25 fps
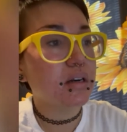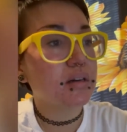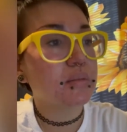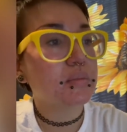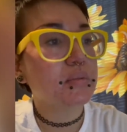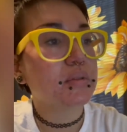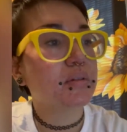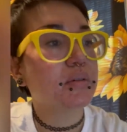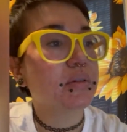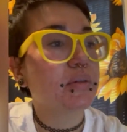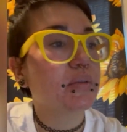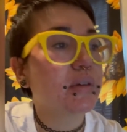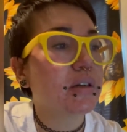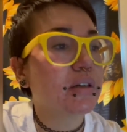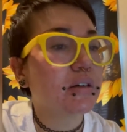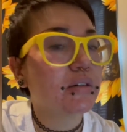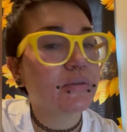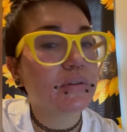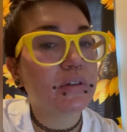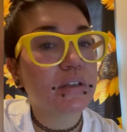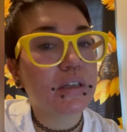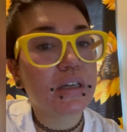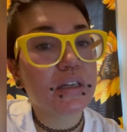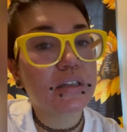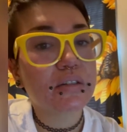So we went
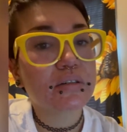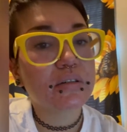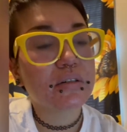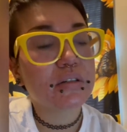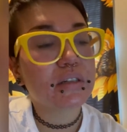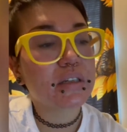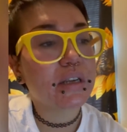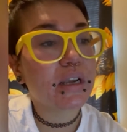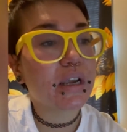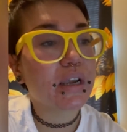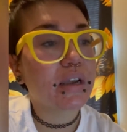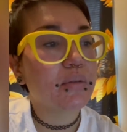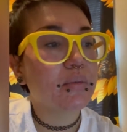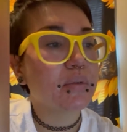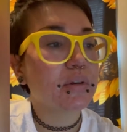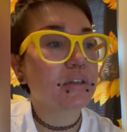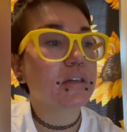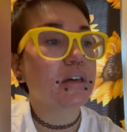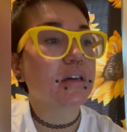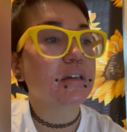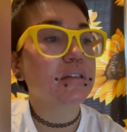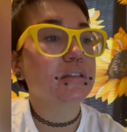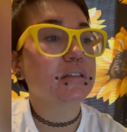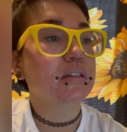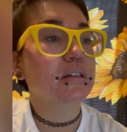over the intro today with
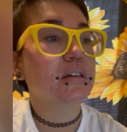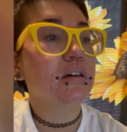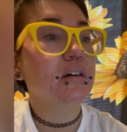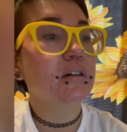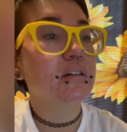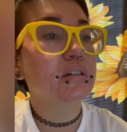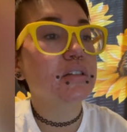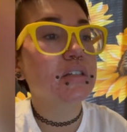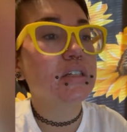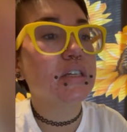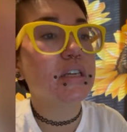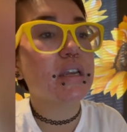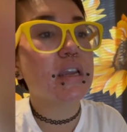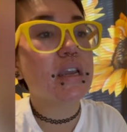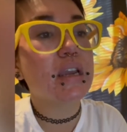toxicology